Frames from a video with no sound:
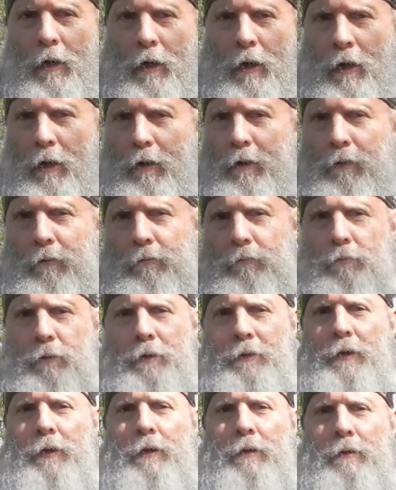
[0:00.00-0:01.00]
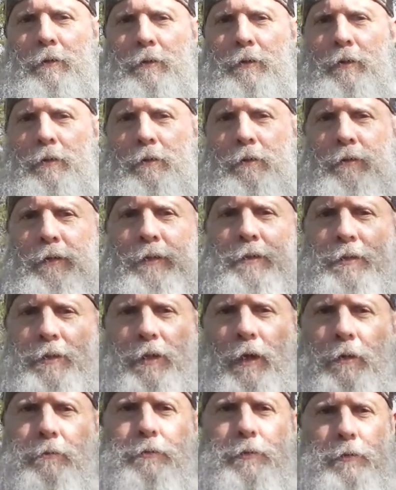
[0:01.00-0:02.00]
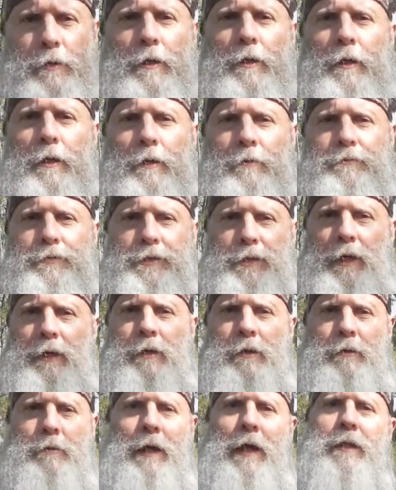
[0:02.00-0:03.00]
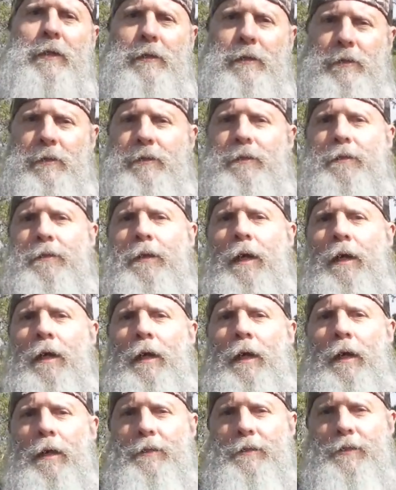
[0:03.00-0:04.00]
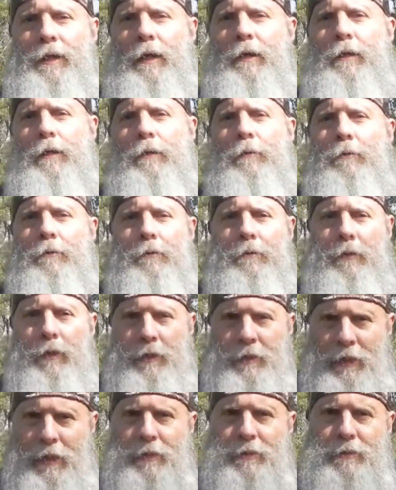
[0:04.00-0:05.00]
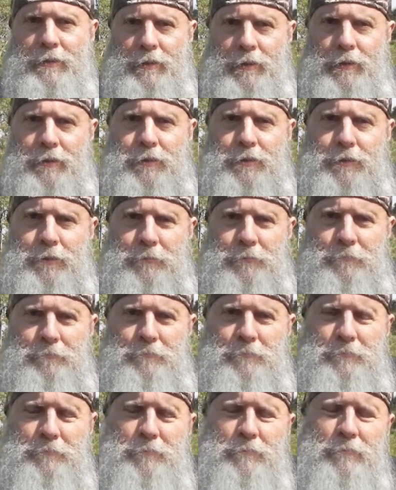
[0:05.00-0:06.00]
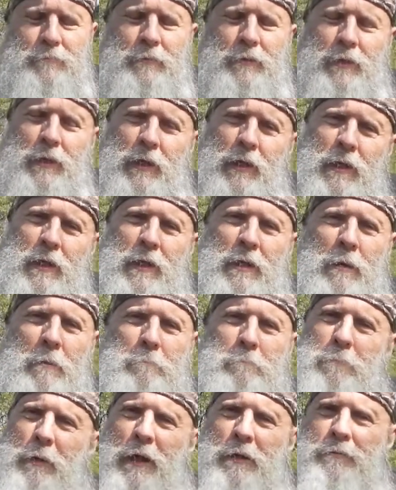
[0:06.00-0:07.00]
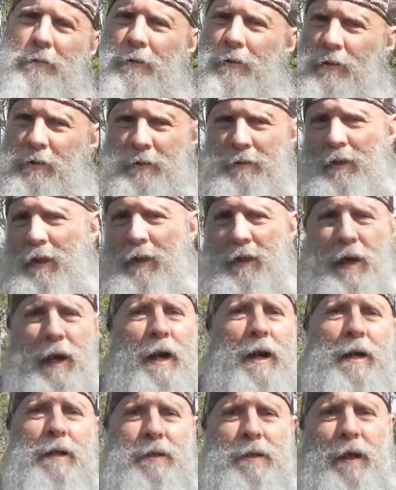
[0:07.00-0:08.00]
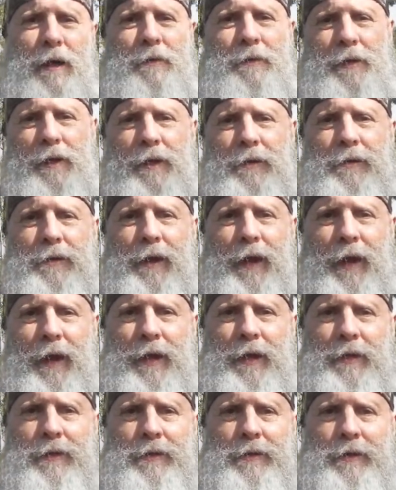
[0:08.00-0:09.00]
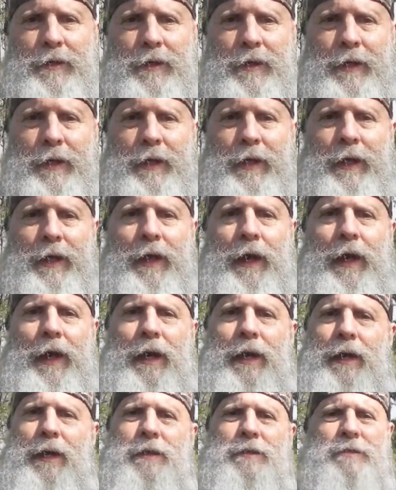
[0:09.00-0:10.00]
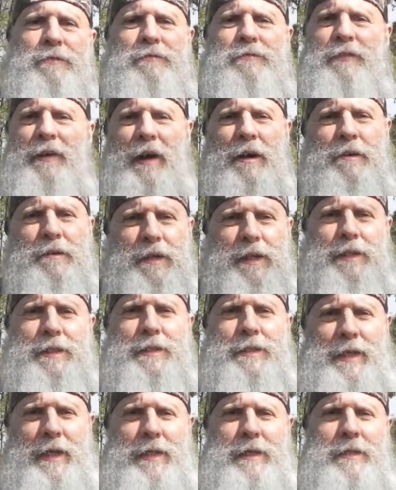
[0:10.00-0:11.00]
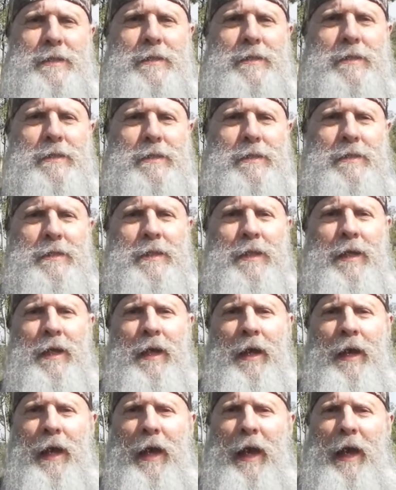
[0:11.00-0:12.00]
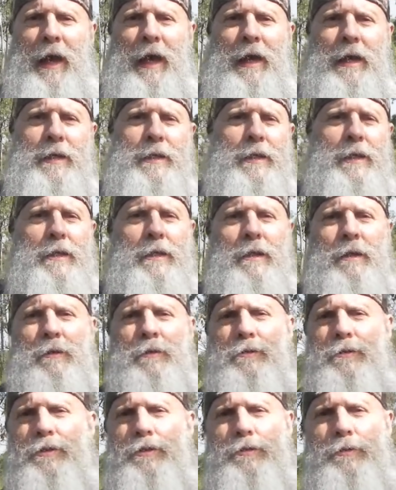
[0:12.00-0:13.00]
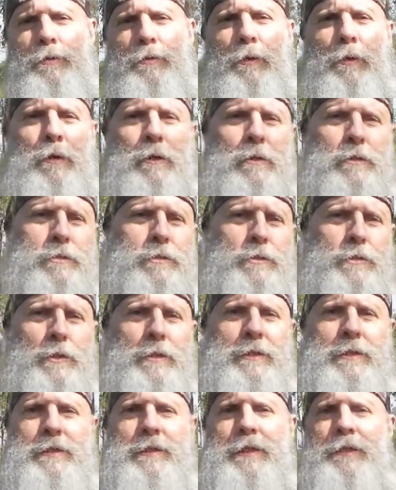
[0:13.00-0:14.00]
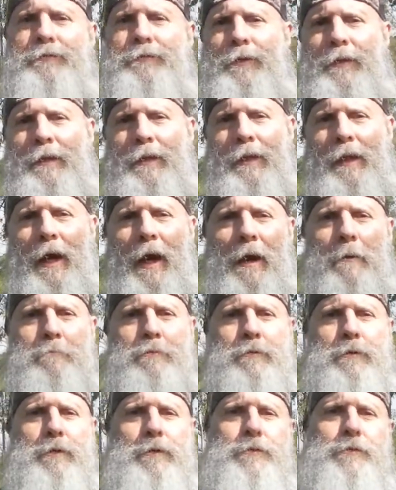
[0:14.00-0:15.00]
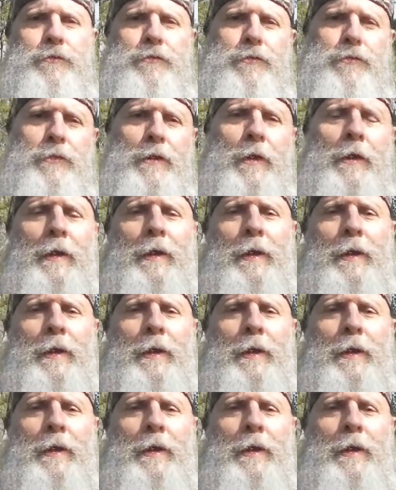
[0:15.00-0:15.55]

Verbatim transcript: uh, well, the, the discoverer of psychoanalysis, psychoanalysis. But Lacan, on the other hand, is very dense and he goes through all sorts of different labyrinths